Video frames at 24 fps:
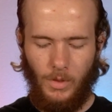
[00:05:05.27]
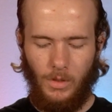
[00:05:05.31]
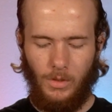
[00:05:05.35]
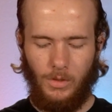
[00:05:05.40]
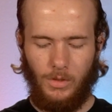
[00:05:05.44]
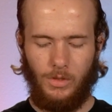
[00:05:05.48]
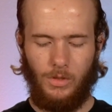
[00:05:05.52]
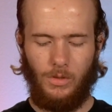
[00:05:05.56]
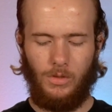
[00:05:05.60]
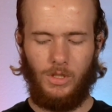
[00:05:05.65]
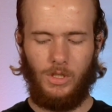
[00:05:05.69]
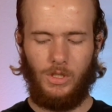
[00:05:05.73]

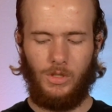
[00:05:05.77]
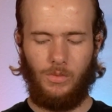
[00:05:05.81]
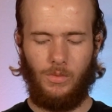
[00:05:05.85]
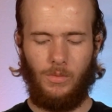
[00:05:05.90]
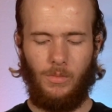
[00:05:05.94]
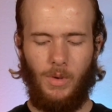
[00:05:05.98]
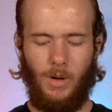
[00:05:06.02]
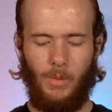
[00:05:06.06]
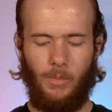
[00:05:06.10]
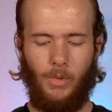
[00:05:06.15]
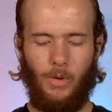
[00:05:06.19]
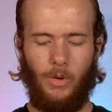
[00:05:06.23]
So just
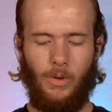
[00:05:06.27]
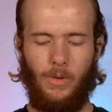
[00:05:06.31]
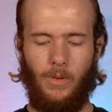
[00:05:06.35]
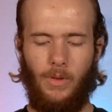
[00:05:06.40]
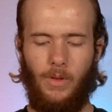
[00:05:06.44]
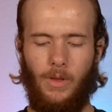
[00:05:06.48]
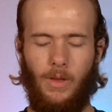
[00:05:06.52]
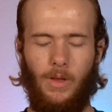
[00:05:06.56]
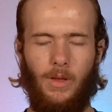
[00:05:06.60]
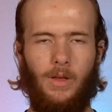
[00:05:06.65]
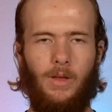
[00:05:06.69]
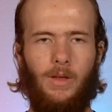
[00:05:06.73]
remember,
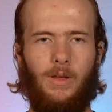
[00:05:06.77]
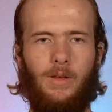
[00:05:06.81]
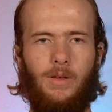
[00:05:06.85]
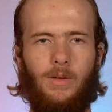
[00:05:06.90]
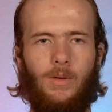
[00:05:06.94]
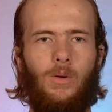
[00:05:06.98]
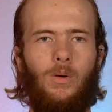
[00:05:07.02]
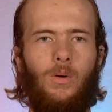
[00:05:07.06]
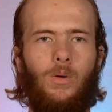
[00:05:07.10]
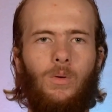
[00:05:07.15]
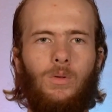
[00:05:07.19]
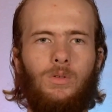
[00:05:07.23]

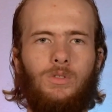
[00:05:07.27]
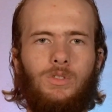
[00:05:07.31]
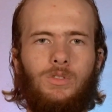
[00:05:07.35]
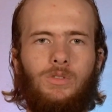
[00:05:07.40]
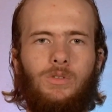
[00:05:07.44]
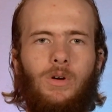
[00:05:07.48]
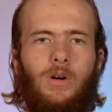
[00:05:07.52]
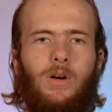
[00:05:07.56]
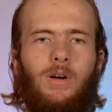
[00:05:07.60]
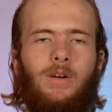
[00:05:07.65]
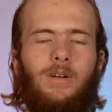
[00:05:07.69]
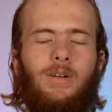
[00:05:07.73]
hold
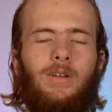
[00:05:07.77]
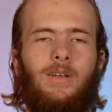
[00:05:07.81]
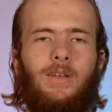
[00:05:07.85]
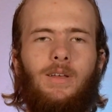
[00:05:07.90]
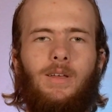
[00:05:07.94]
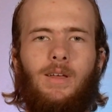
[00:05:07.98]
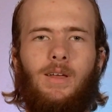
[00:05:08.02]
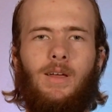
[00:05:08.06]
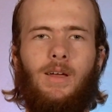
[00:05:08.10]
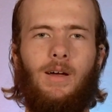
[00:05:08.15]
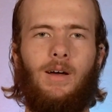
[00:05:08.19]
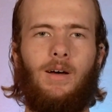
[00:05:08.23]
strong,
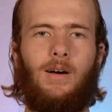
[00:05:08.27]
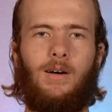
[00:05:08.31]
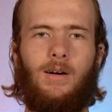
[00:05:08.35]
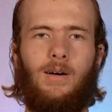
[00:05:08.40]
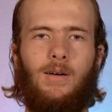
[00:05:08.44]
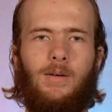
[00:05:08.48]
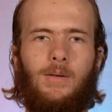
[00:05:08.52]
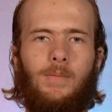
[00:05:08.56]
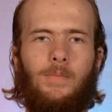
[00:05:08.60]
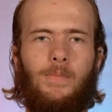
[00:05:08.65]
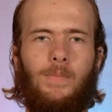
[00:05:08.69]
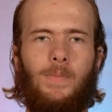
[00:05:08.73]

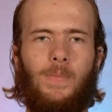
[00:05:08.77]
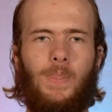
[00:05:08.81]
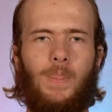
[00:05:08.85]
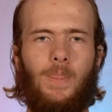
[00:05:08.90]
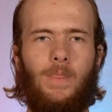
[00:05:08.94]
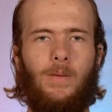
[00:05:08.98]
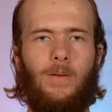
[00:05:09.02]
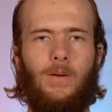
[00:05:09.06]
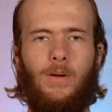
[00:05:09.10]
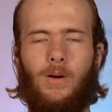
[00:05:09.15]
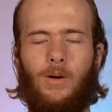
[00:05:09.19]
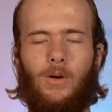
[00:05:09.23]

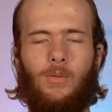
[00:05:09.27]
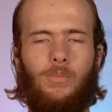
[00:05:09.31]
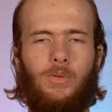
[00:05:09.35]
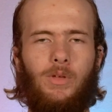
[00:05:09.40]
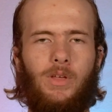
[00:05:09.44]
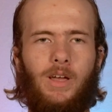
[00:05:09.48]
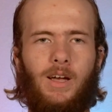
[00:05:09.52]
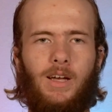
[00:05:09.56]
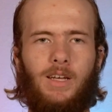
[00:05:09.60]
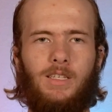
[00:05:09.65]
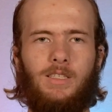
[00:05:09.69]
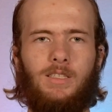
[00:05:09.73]
Hope you
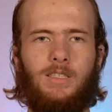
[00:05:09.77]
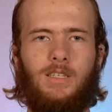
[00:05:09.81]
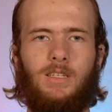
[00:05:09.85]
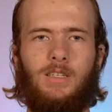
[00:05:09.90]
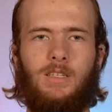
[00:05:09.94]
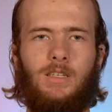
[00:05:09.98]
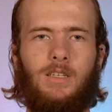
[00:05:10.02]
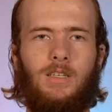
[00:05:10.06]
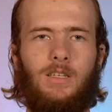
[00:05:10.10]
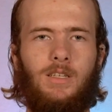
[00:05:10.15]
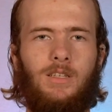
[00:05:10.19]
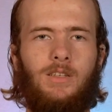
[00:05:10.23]
guys
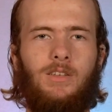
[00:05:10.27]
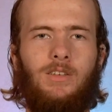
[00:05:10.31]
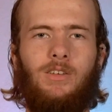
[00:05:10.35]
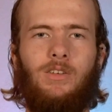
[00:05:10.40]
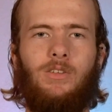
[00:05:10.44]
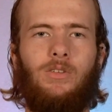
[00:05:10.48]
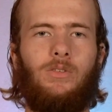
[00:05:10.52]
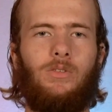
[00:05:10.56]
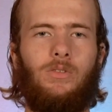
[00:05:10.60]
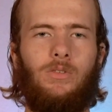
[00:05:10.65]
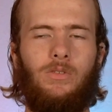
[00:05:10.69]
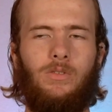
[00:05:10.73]
can
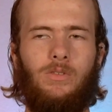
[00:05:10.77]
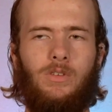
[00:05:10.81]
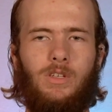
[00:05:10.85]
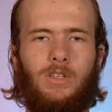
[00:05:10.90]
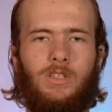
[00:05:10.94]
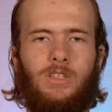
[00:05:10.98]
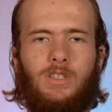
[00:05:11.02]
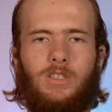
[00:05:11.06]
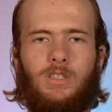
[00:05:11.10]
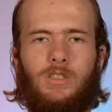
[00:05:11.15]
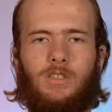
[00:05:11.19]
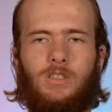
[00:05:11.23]
continue to
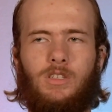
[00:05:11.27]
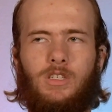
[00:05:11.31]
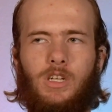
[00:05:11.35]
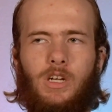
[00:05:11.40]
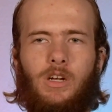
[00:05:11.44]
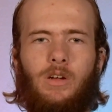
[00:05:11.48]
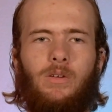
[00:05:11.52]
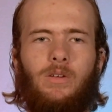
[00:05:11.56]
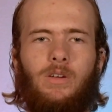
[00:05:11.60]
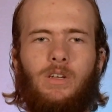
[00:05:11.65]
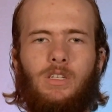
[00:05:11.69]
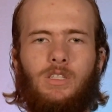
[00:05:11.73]

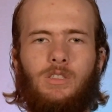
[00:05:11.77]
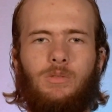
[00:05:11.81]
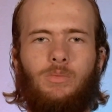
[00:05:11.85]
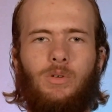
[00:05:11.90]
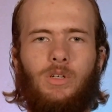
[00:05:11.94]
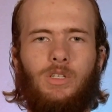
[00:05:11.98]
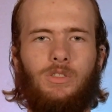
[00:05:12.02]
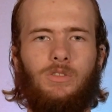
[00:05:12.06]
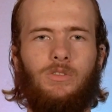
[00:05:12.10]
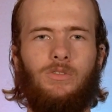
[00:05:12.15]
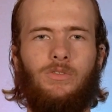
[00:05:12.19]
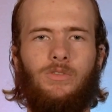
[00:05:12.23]
share and
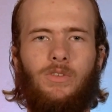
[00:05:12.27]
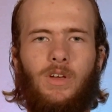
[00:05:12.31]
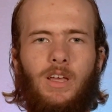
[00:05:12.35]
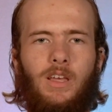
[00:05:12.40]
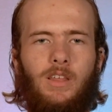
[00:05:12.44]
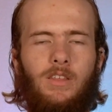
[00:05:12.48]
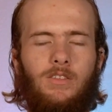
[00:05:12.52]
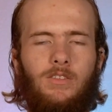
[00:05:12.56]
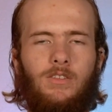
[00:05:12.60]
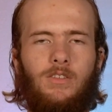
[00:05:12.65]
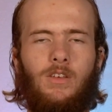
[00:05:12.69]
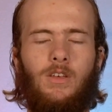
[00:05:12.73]
express your
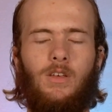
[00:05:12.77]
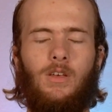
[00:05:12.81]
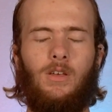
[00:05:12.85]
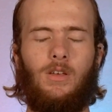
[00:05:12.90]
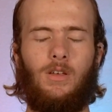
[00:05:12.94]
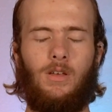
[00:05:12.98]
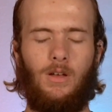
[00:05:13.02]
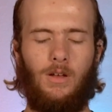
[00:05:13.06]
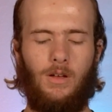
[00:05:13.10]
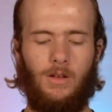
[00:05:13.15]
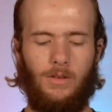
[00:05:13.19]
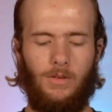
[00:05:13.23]
faith,
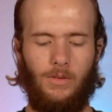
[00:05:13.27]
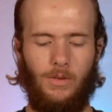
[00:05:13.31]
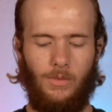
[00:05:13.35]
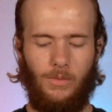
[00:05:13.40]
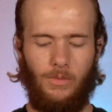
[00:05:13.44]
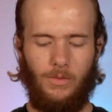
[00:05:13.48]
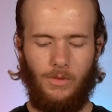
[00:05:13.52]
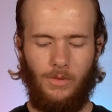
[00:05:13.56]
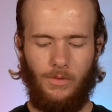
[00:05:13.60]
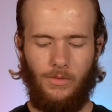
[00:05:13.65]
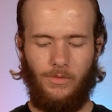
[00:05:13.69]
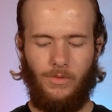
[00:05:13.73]

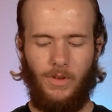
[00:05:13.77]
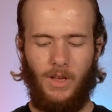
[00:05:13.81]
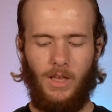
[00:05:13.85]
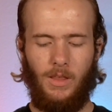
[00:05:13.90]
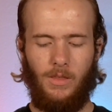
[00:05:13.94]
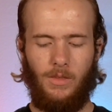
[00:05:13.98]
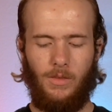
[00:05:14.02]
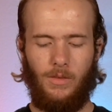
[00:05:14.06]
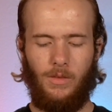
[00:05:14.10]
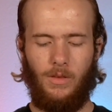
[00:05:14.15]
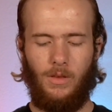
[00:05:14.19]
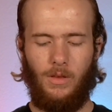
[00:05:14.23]
your
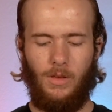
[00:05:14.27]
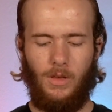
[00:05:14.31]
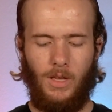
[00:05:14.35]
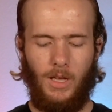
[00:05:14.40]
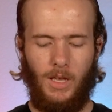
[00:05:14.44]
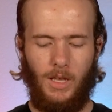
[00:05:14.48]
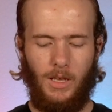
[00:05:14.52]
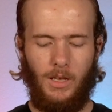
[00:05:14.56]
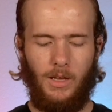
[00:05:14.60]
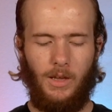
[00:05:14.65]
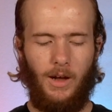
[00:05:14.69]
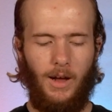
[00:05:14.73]
faith
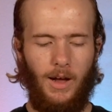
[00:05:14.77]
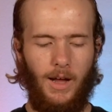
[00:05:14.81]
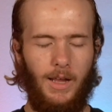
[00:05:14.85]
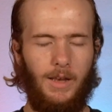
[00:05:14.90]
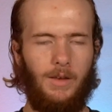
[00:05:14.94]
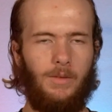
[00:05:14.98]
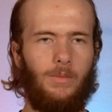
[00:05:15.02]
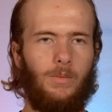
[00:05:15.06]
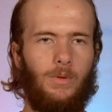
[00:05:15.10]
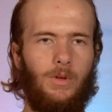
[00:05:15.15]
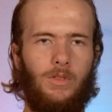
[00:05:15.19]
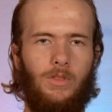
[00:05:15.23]
in
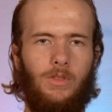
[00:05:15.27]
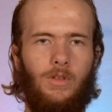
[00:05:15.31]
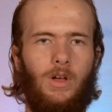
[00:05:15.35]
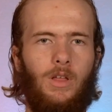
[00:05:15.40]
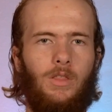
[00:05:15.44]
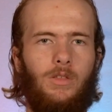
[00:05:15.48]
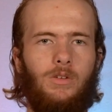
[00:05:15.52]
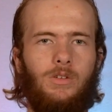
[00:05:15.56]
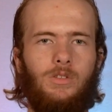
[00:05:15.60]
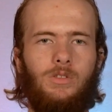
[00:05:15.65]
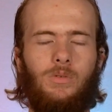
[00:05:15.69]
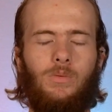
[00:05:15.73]
God with
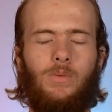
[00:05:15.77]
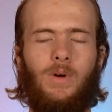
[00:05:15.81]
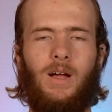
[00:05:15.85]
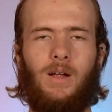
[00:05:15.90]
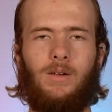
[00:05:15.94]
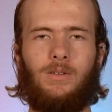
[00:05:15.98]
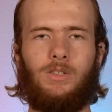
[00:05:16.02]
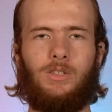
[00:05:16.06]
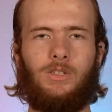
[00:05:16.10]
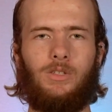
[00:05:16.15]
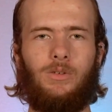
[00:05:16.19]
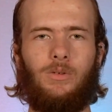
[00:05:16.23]
others
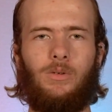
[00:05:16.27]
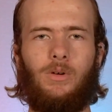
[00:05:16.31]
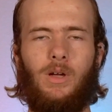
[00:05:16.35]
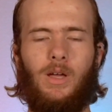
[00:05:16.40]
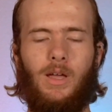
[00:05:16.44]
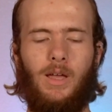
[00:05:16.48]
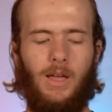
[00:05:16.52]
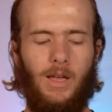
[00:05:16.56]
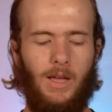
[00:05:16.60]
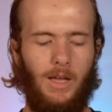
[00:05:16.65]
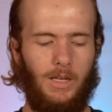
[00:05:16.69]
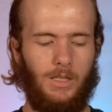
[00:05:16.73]
around you.
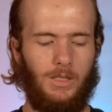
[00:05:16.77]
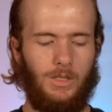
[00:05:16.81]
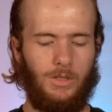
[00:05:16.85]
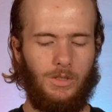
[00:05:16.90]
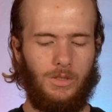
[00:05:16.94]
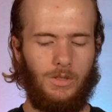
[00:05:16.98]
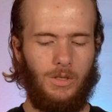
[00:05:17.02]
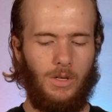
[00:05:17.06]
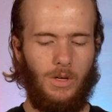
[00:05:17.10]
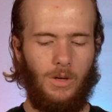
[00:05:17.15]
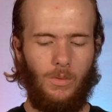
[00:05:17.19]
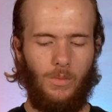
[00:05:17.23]
And
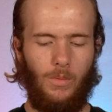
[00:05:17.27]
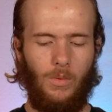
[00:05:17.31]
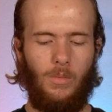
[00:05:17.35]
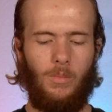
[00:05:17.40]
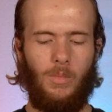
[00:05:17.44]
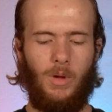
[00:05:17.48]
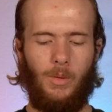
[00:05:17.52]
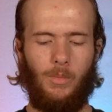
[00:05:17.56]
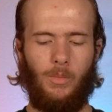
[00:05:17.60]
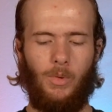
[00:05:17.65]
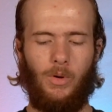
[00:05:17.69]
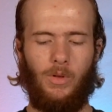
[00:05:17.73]
just
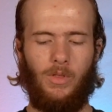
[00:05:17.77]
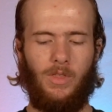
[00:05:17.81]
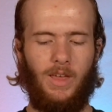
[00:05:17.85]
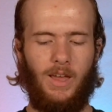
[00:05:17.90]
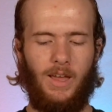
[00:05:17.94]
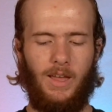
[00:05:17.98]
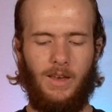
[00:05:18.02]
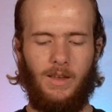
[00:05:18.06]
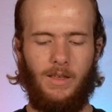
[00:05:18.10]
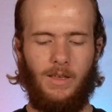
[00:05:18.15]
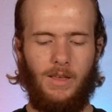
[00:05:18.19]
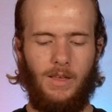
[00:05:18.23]
remember
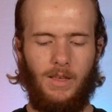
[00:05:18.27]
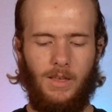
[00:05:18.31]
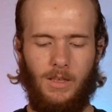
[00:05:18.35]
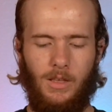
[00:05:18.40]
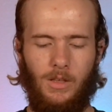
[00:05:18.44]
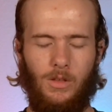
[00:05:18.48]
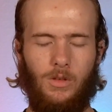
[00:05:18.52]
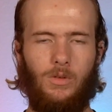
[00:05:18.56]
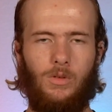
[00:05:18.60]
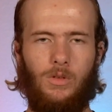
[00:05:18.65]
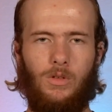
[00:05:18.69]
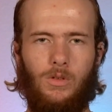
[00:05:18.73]
that
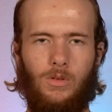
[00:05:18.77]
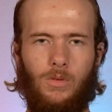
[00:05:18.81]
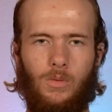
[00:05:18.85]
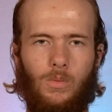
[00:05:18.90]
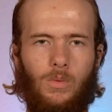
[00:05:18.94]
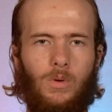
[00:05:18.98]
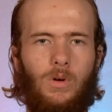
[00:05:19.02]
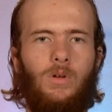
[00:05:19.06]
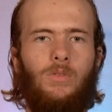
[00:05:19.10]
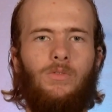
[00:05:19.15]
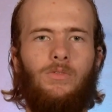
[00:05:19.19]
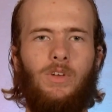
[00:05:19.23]
you
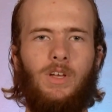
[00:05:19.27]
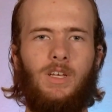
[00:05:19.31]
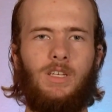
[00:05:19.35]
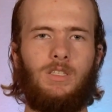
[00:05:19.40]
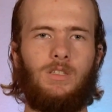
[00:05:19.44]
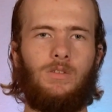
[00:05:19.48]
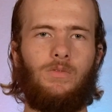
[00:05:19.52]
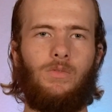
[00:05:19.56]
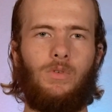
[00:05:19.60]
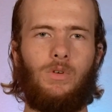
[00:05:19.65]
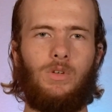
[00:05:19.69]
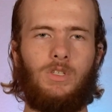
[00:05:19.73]
will face
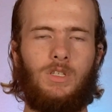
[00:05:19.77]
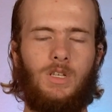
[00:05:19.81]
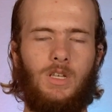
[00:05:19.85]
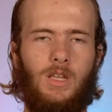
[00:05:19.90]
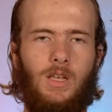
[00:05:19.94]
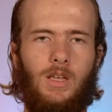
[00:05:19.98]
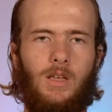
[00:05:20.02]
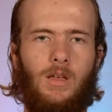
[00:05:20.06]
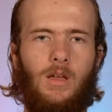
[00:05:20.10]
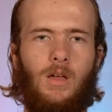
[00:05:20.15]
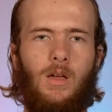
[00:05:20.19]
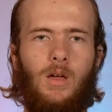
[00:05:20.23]

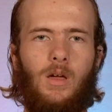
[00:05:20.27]
adversity,